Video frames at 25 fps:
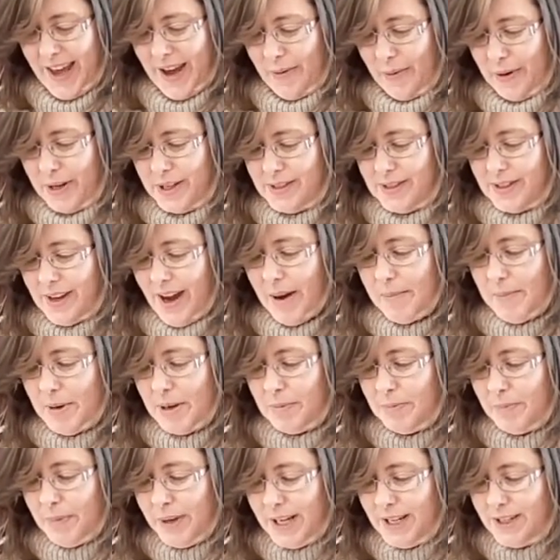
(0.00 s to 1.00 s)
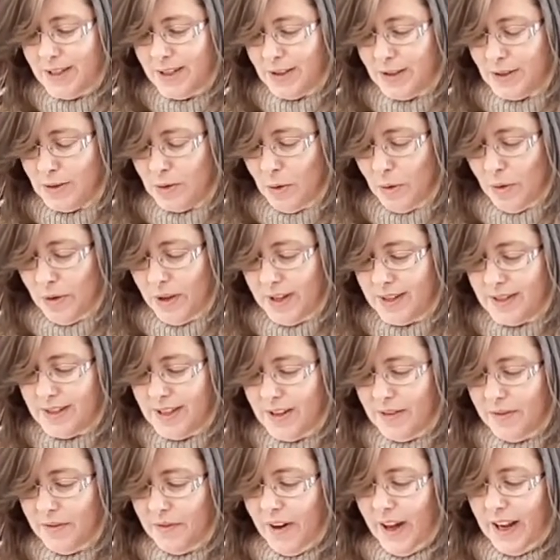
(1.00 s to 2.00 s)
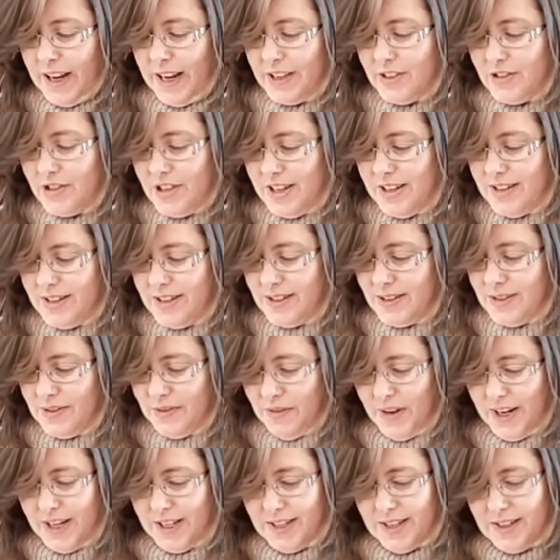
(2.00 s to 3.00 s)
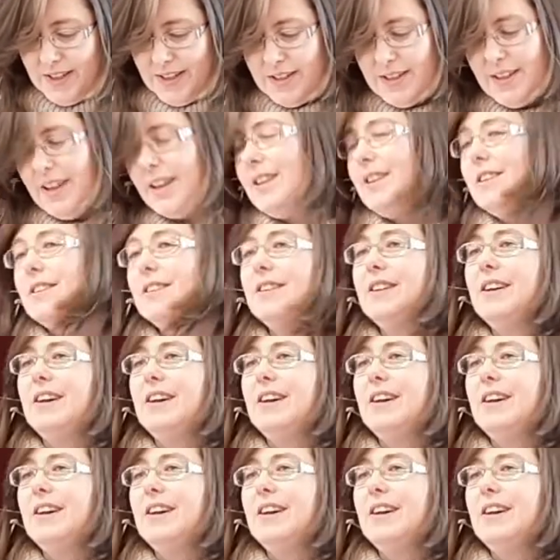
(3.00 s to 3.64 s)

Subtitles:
When Simon Peter saw this, he fell at Jesus' feet and said,